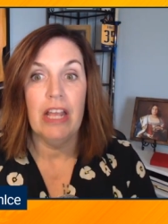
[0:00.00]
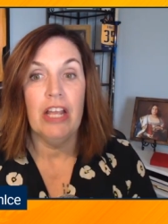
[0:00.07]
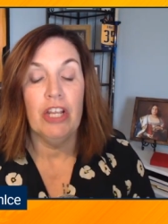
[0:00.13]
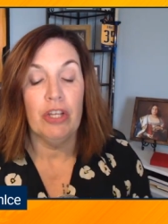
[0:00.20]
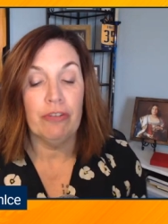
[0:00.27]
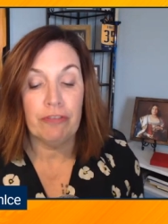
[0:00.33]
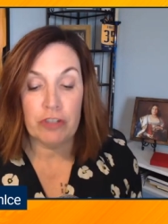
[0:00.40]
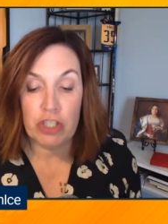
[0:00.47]

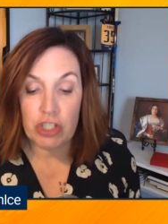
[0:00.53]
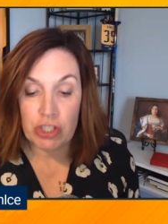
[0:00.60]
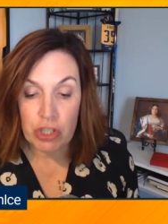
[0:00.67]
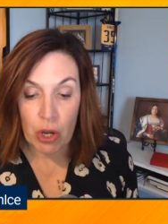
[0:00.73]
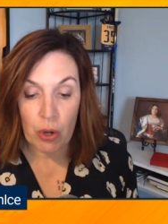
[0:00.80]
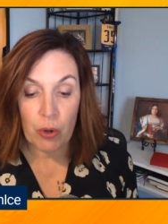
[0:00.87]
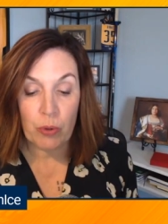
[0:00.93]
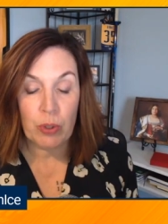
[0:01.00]
you know, for
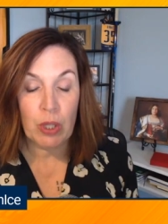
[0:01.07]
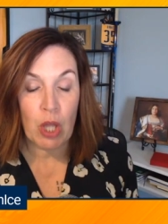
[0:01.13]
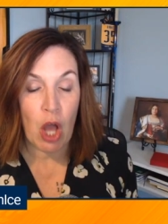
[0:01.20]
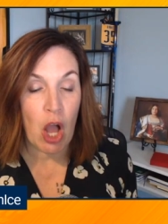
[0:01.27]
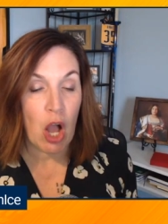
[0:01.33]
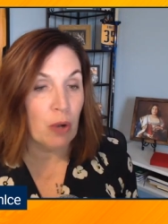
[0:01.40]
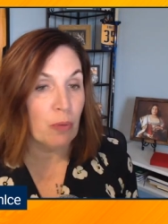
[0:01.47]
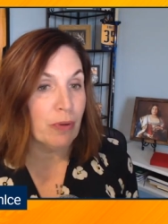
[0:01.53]
so
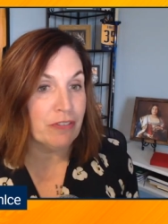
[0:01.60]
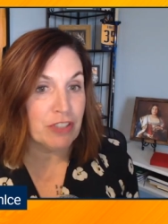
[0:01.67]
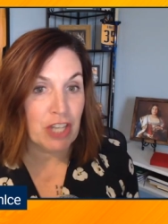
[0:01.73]
long we've